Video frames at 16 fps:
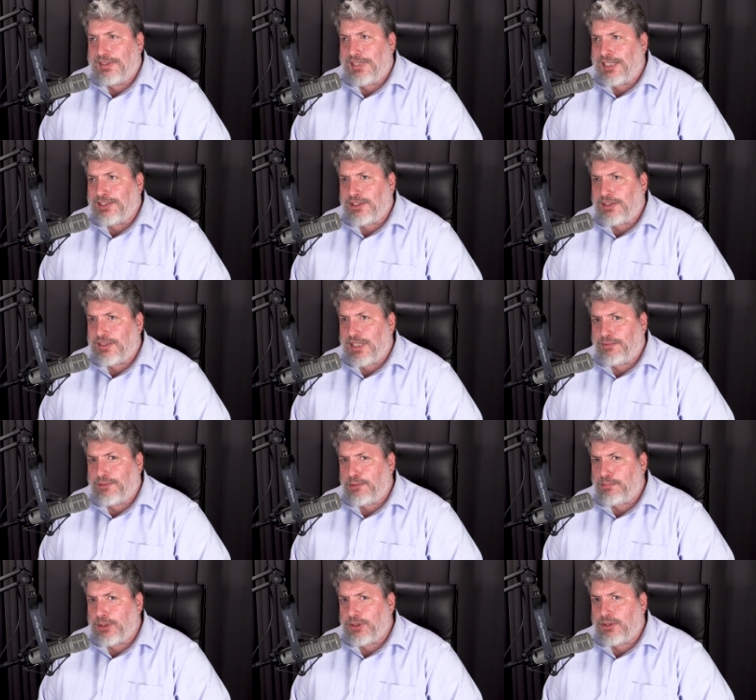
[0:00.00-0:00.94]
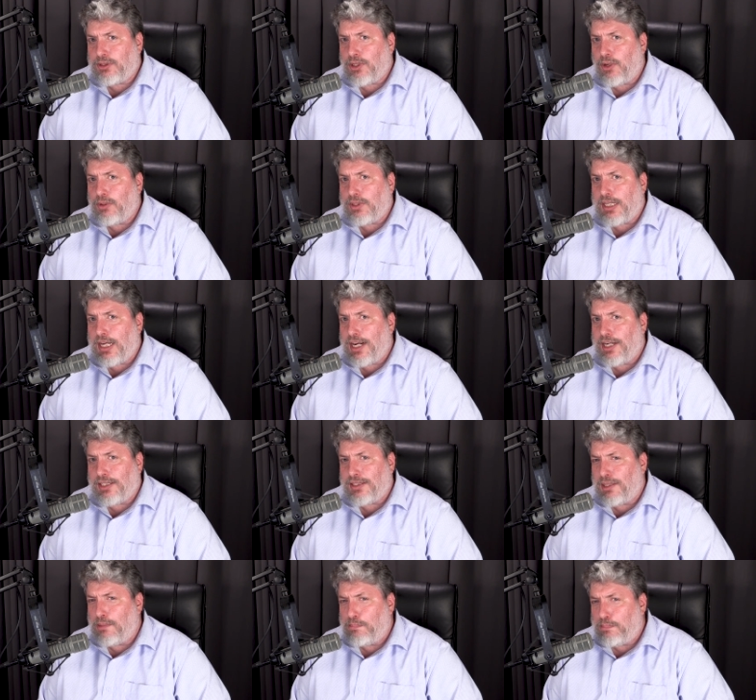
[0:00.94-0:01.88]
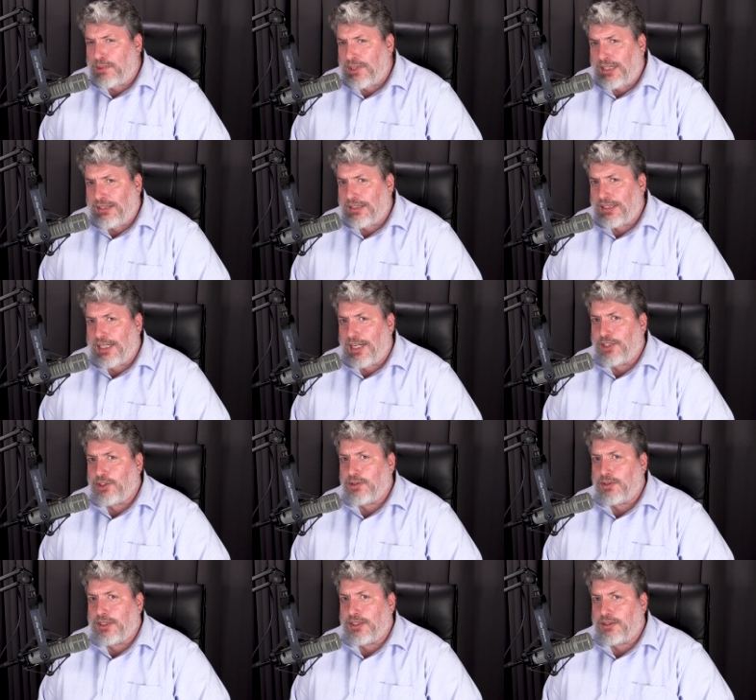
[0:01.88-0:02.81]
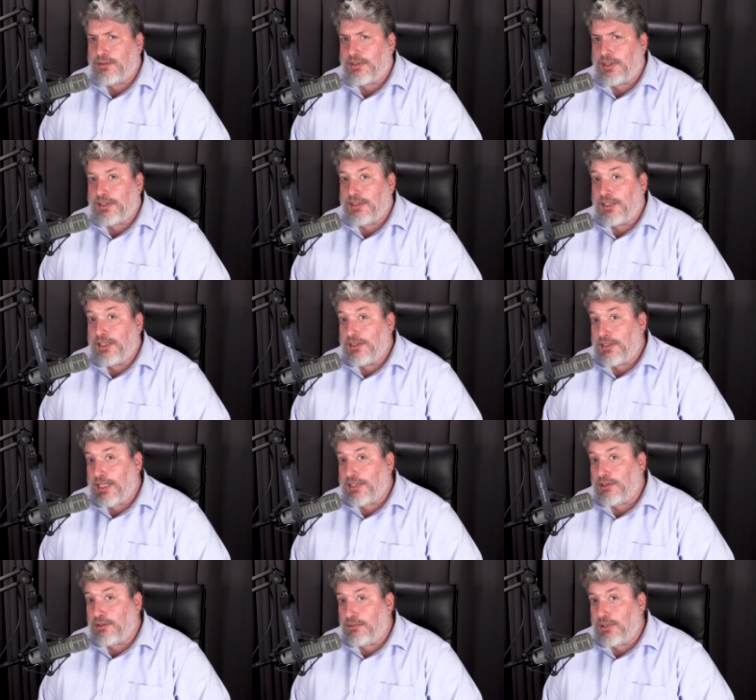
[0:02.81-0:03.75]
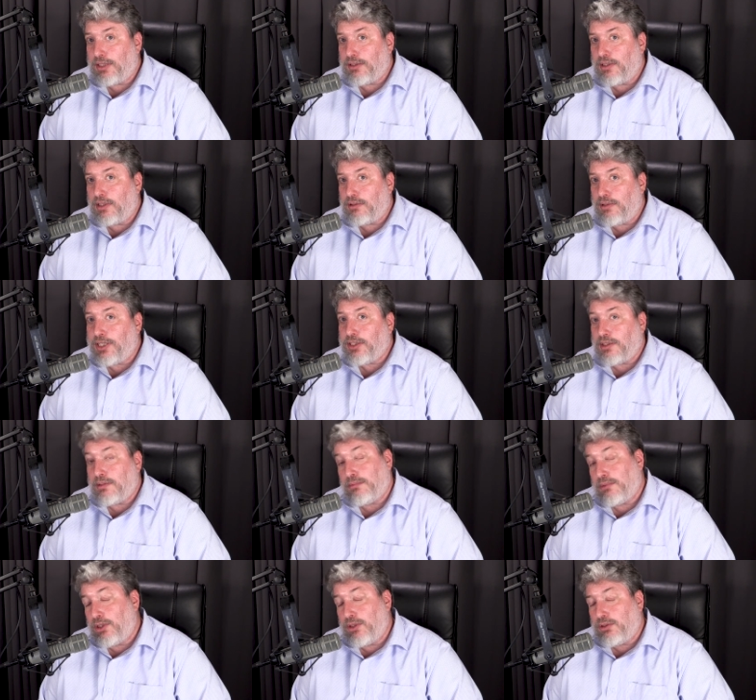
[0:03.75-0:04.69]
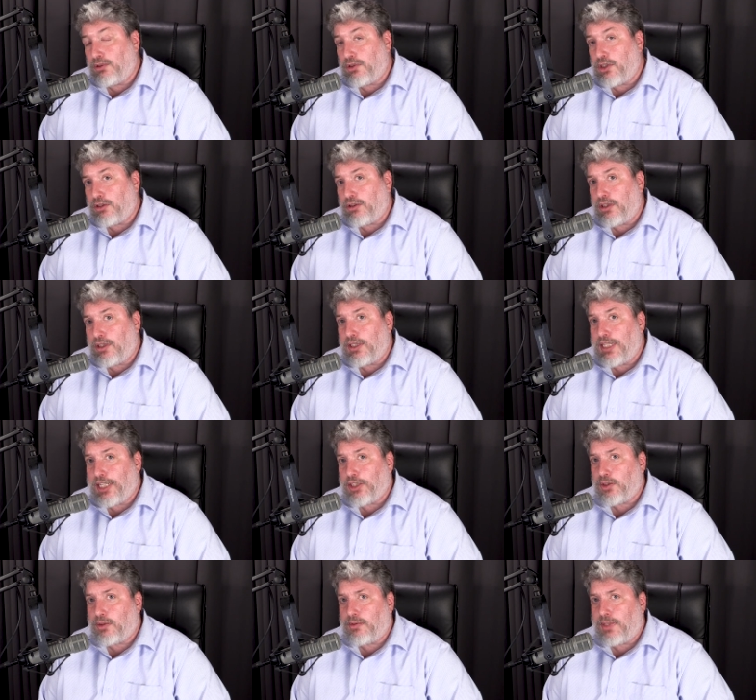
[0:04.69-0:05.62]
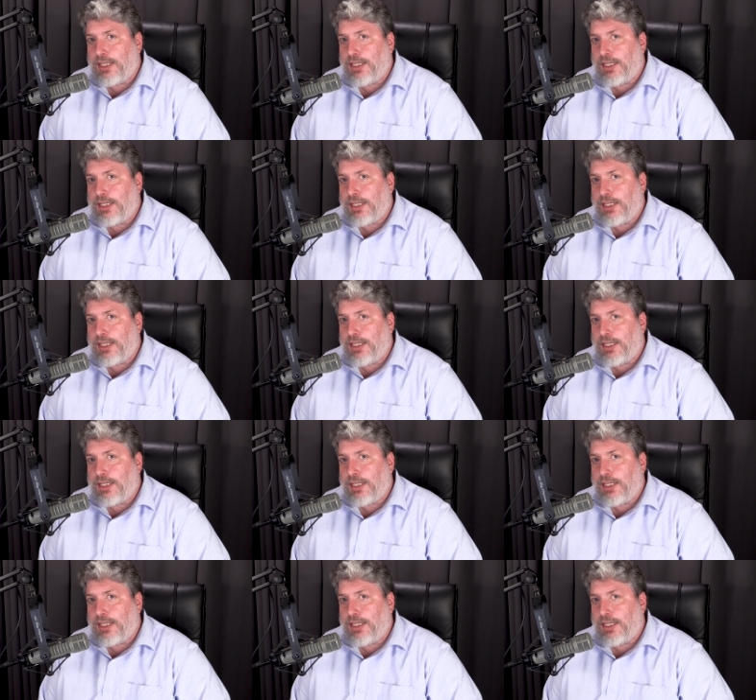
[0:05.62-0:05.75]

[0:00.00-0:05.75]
not just diverse, but so completely contradictory. That's a really good question. Luke just took a natural